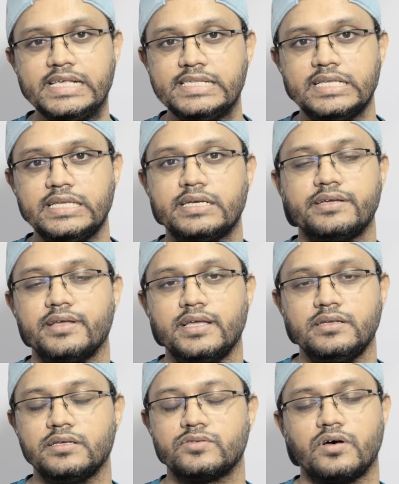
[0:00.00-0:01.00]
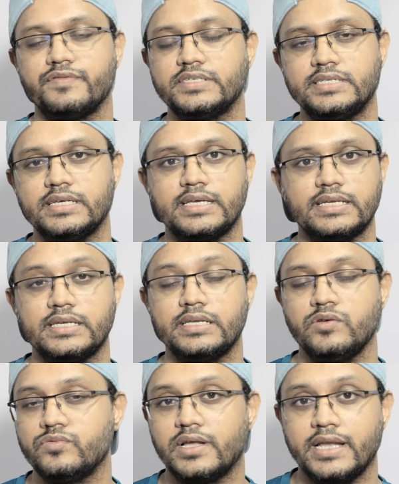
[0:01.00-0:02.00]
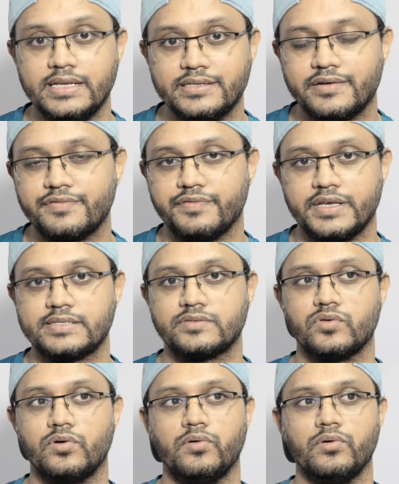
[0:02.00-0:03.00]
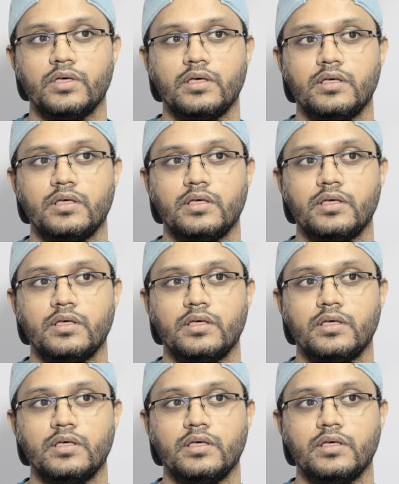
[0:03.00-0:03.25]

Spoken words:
easily create sophisticated user interface. So